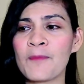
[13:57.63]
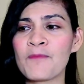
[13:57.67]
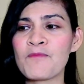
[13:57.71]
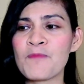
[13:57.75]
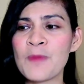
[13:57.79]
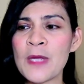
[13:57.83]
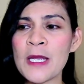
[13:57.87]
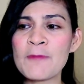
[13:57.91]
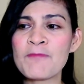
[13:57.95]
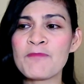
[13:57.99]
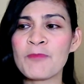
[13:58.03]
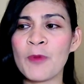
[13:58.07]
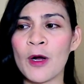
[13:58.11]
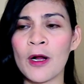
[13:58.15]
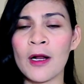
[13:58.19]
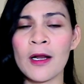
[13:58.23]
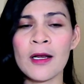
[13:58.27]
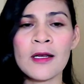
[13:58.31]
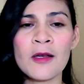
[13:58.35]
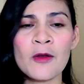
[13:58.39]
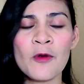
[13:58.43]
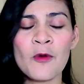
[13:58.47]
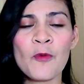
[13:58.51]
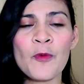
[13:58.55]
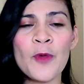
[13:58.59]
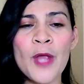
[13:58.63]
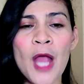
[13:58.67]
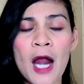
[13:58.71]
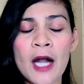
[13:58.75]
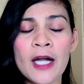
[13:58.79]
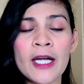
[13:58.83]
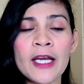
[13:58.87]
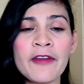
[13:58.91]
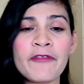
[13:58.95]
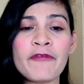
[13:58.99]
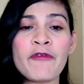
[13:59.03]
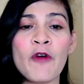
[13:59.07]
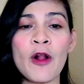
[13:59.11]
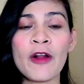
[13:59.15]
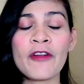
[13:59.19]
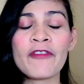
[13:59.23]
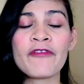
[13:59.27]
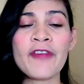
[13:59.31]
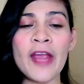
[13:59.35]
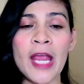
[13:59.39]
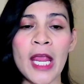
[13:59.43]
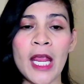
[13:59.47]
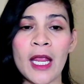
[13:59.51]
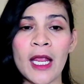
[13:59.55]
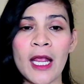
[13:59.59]
people, we are
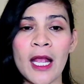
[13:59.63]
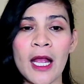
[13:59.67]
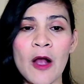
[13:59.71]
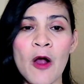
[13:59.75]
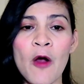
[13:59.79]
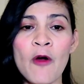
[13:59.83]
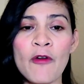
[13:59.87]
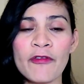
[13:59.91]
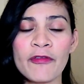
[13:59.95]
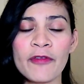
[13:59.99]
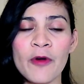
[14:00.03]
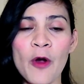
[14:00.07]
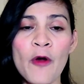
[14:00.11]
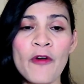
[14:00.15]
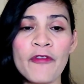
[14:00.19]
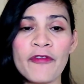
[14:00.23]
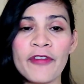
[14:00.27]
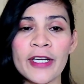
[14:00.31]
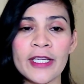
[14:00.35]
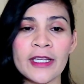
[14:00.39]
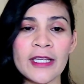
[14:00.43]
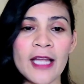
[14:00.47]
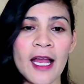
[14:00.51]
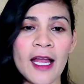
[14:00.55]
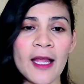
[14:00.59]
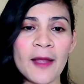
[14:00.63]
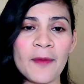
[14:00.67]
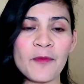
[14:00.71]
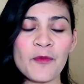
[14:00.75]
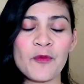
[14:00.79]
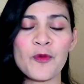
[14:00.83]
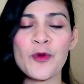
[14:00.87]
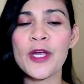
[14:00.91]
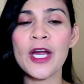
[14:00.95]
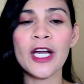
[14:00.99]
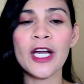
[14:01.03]
evolving over time. We